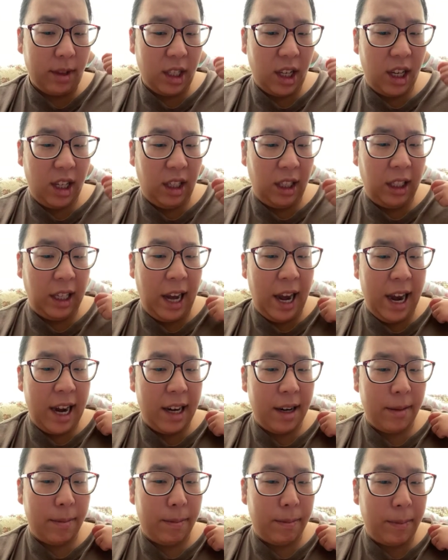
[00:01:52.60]

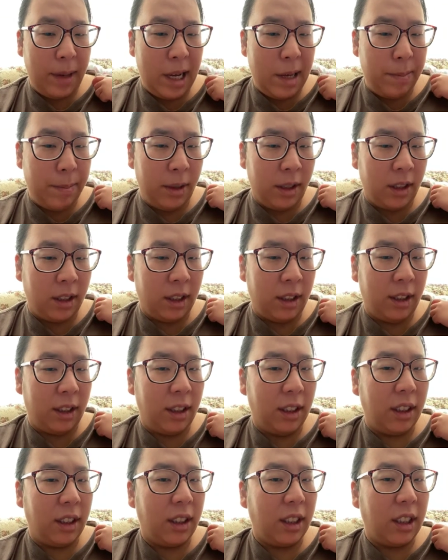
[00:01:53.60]
let people
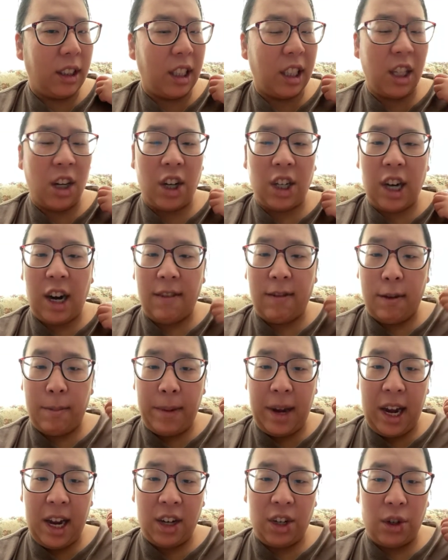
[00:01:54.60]
in our
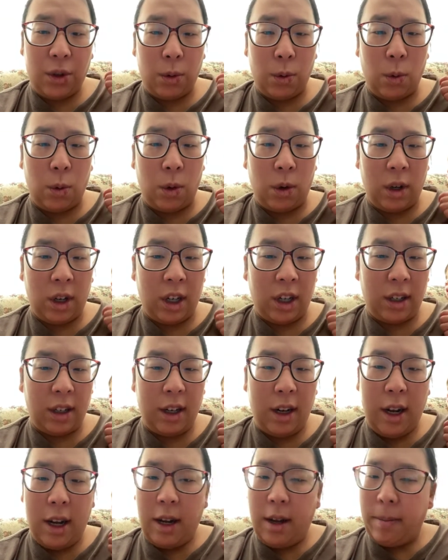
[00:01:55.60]
government or
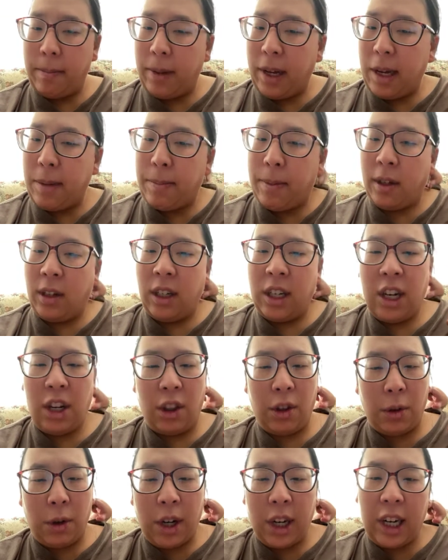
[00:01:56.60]
people in
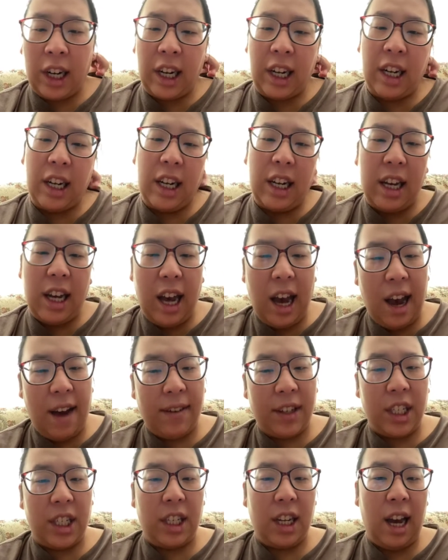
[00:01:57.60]
authority
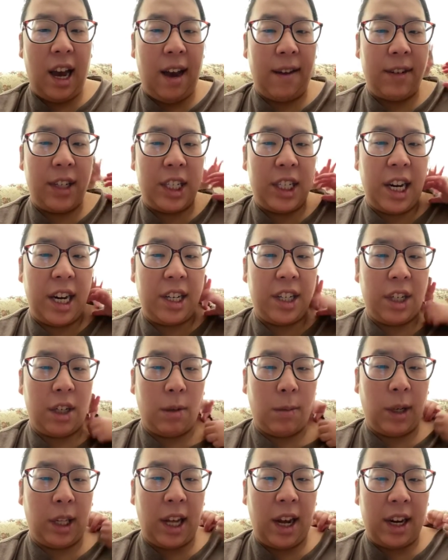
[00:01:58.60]
have a say
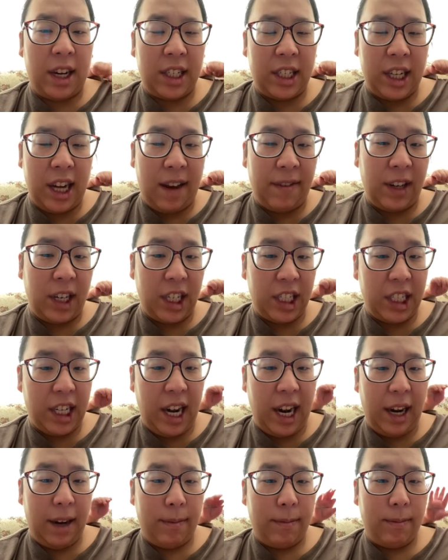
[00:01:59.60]
so without us having a
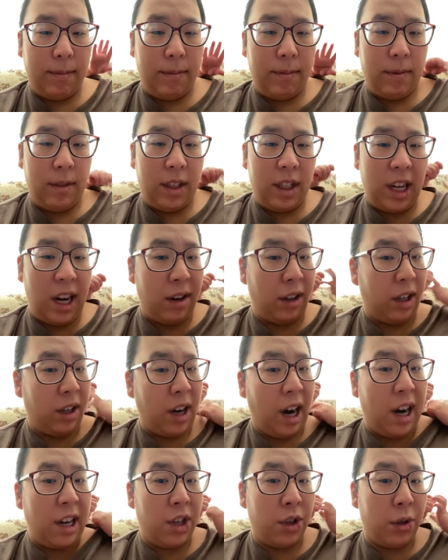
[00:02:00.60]
say. Now,
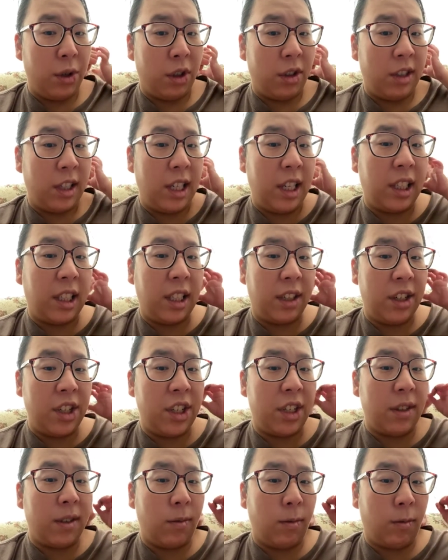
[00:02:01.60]
I do agree that there is a